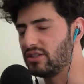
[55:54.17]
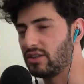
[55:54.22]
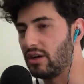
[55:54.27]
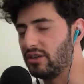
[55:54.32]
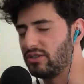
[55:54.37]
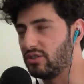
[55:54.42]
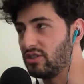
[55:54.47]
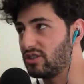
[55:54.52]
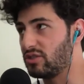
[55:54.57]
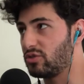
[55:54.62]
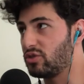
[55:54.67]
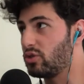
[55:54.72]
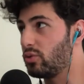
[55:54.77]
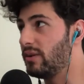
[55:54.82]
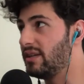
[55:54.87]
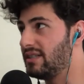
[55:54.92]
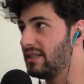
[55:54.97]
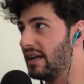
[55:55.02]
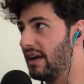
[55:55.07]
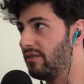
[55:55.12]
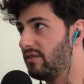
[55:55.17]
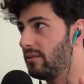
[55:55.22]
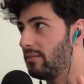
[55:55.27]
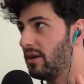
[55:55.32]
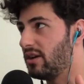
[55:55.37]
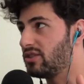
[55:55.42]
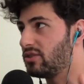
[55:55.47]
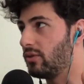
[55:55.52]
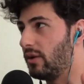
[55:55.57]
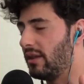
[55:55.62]
So I just squeezing every
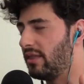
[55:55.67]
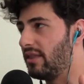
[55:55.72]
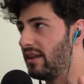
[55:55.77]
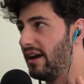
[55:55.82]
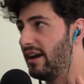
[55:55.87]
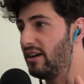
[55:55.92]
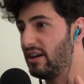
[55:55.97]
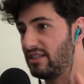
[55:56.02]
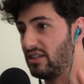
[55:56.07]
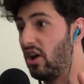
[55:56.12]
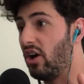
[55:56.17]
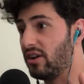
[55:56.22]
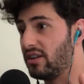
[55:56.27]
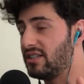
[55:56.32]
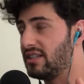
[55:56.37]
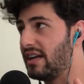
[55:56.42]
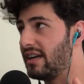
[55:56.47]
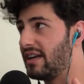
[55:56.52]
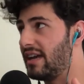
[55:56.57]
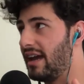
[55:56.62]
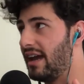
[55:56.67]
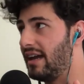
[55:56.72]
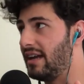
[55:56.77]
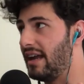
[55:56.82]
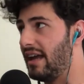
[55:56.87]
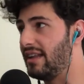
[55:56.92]
muscle in there as hard as I can,